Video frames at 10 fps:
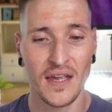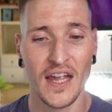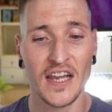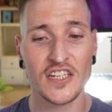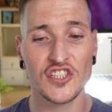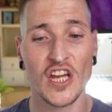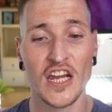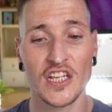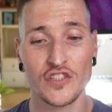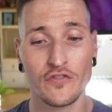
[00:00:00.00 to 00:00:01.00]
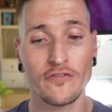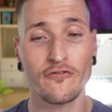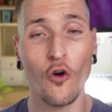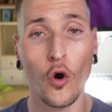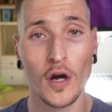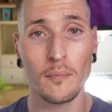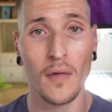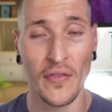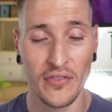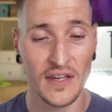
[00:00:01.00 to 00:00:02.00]
in exchange for 4
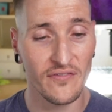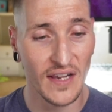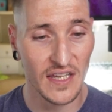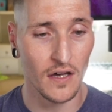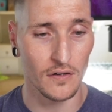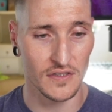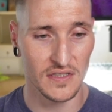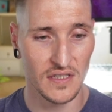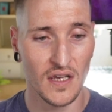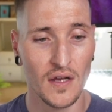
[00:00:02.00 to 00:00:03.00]
monthly videos,